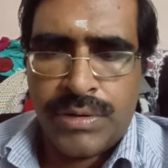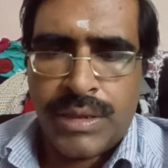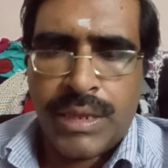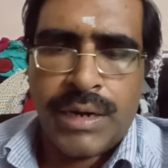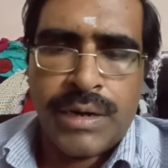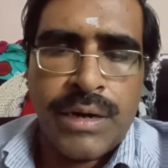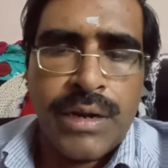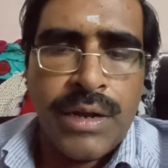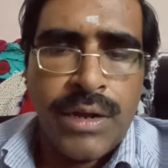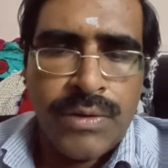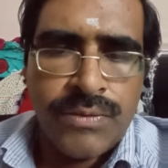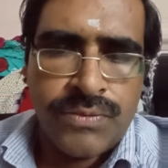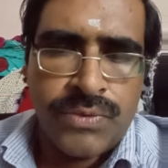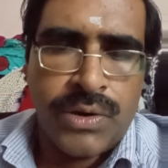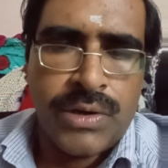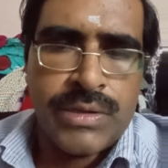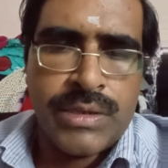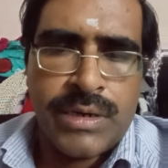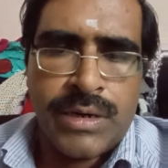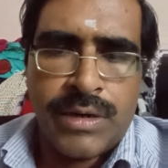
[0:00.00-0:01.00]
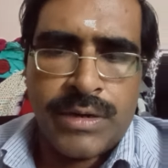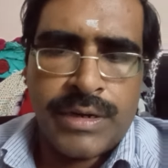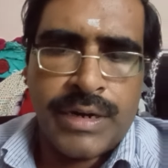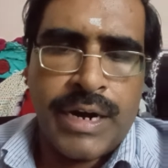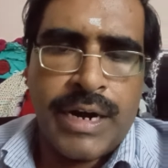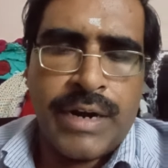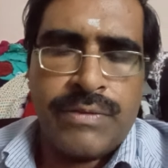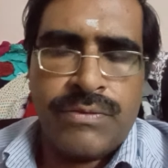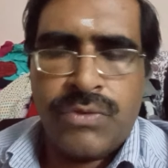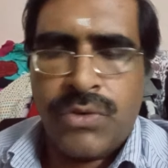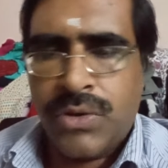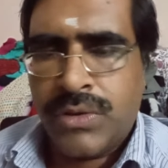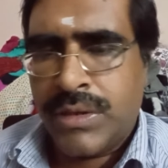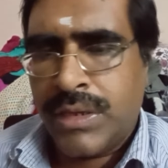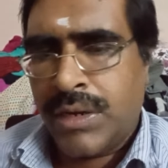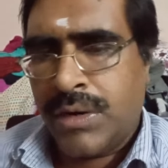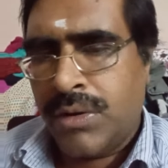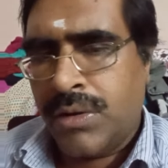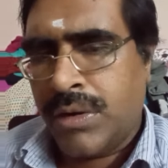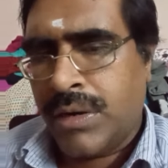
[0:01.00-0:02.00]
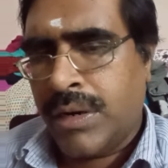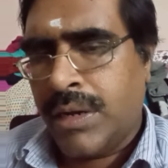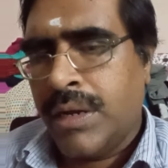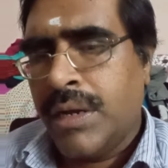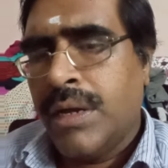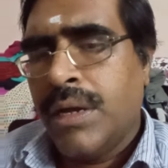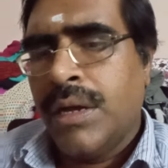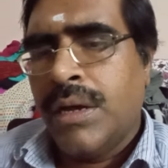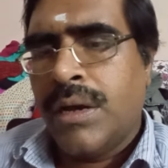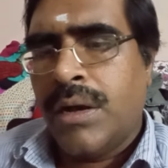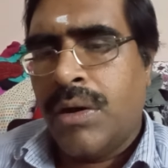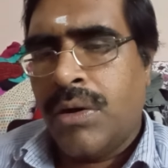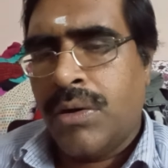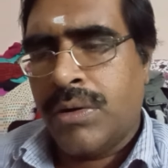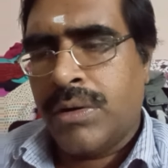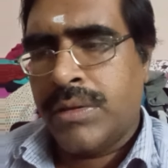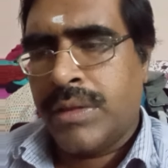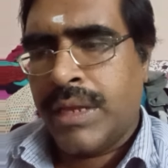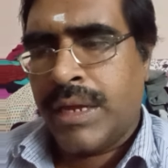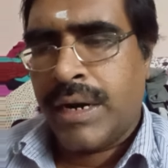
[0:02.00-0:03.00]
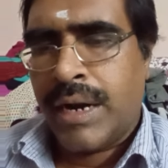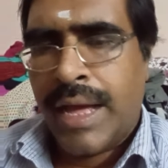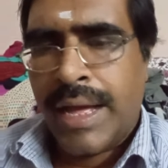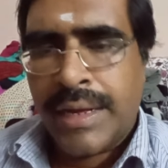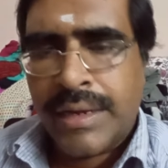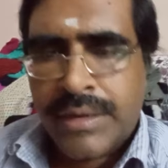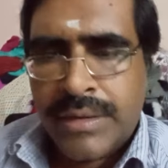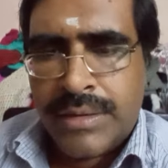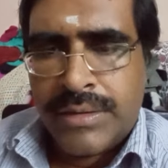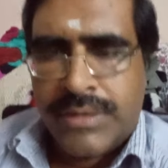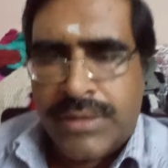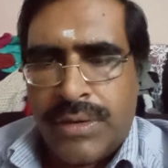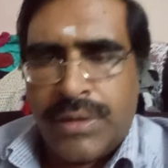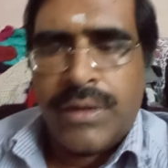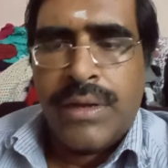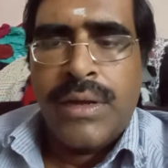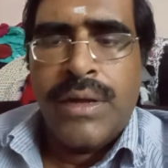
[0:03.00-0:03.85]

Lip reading: Their father or grandfather or their uncles,